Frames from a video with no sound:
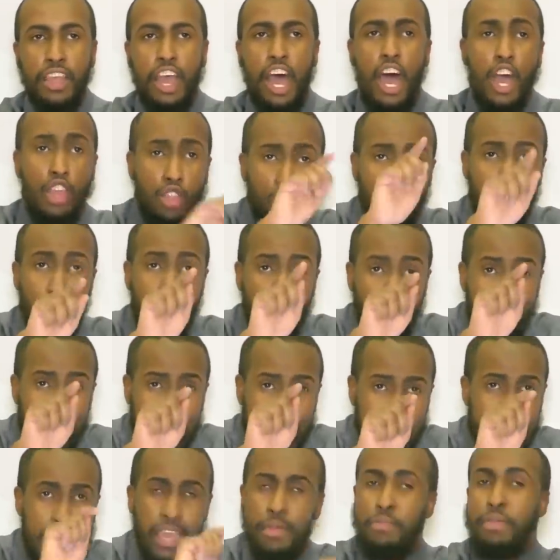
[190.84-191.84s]
Are you
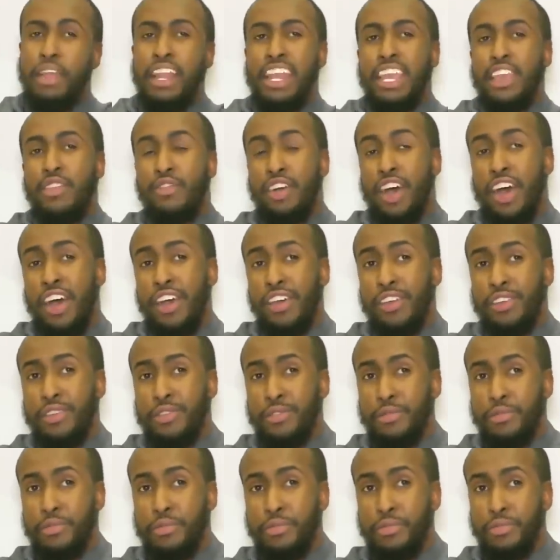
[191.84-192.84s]
really a believer?
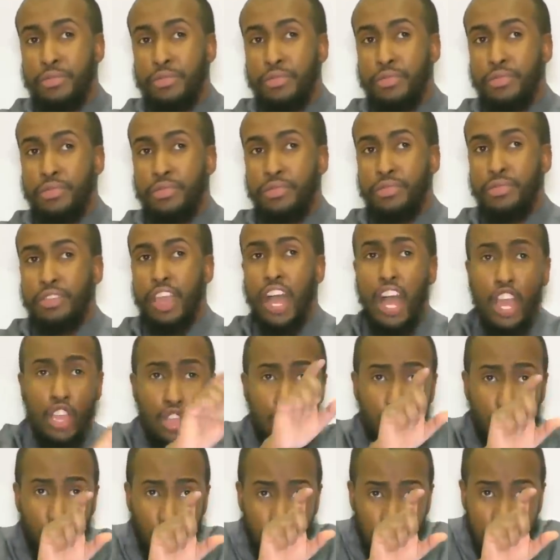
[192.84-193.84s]
Are
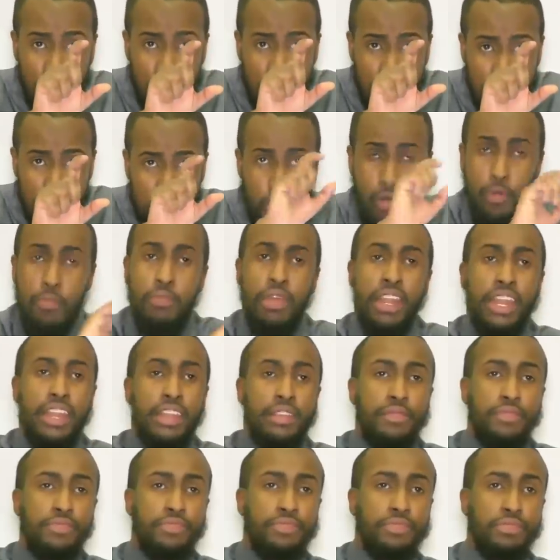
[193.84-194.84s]
you really a mu'min?